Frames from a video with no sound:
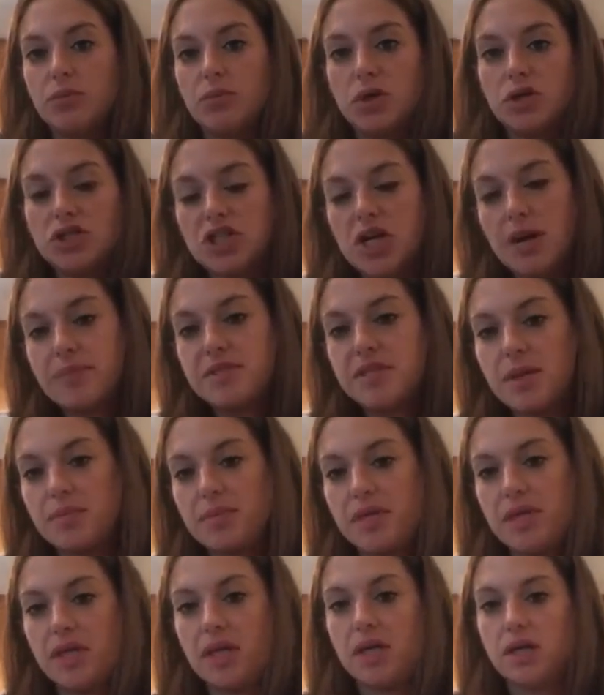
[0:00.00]
them all chopped up
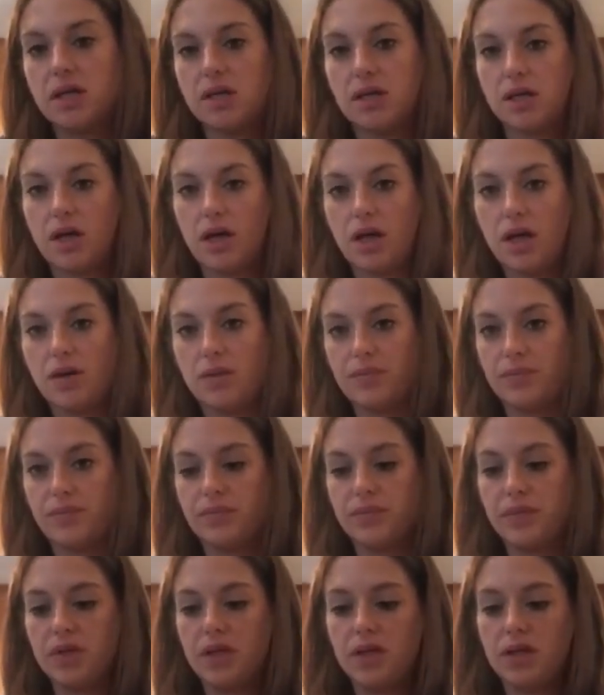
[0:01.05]
here.
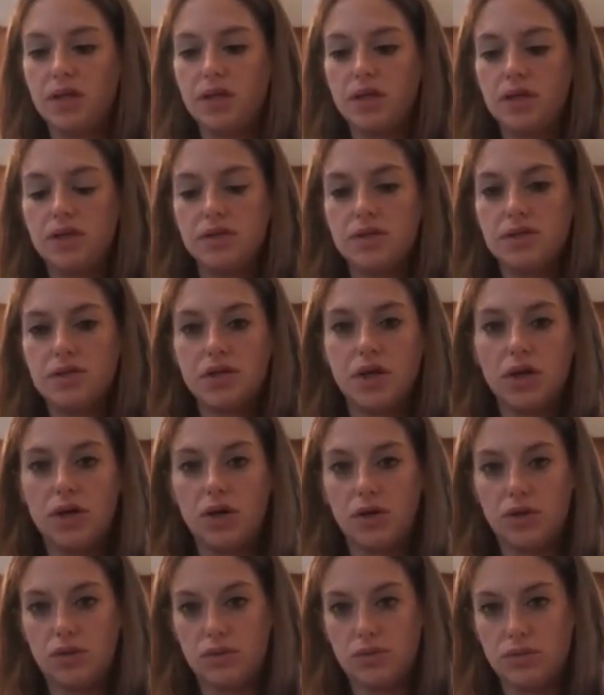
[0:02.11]

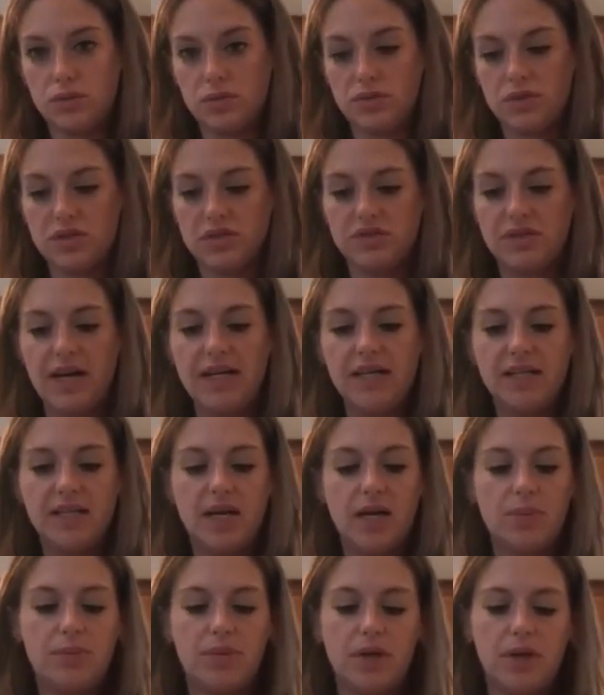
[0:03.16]
So divide it
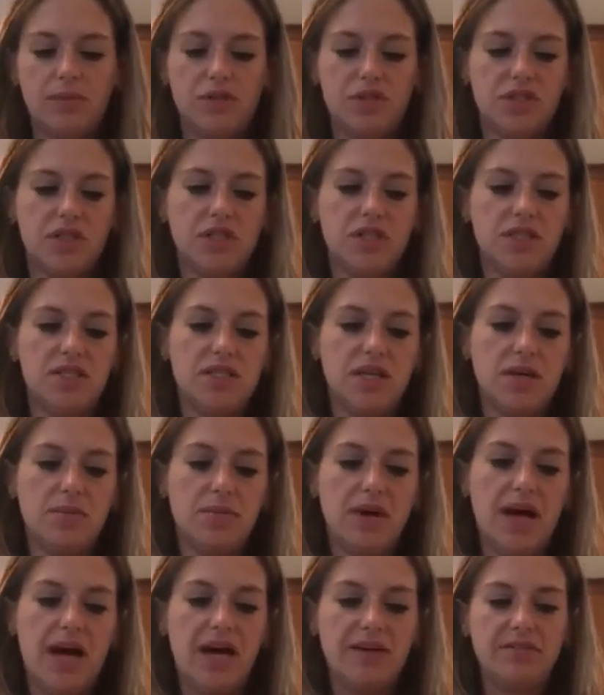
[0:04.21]
up. I'm just gonna dump
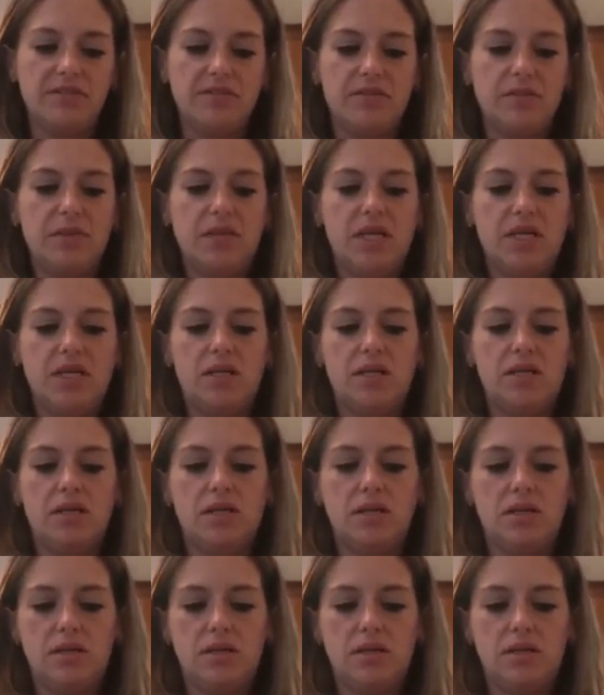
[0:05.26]
half of them in.